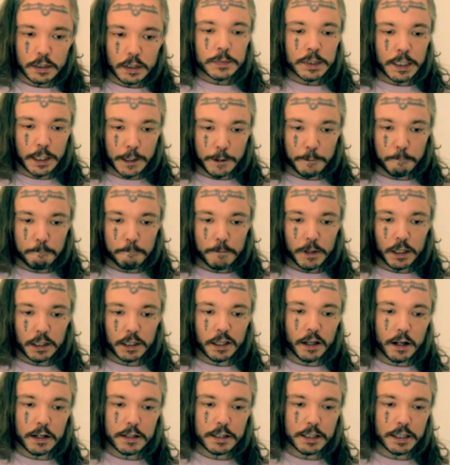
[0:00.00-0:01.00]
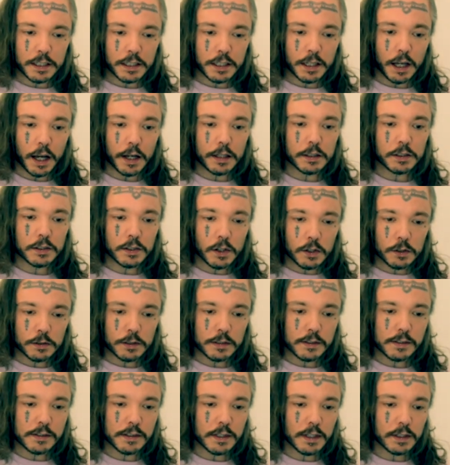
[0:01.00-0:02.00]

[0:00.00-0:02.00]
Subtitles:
Yeah. Lastly, I noticed